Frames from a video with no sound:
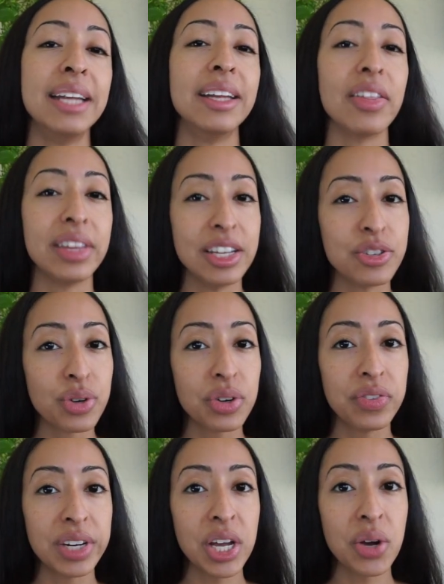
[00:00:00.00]
Now the intro
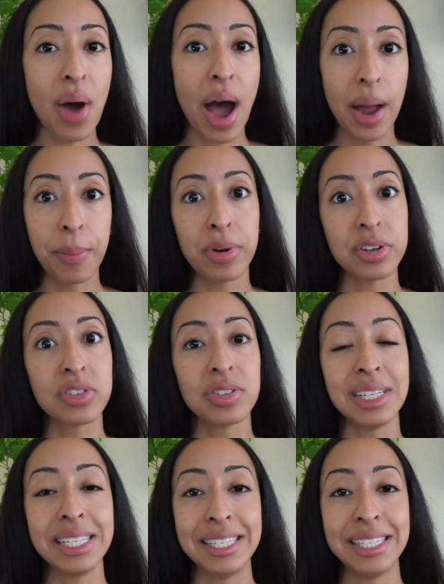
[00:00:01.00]
video, I personally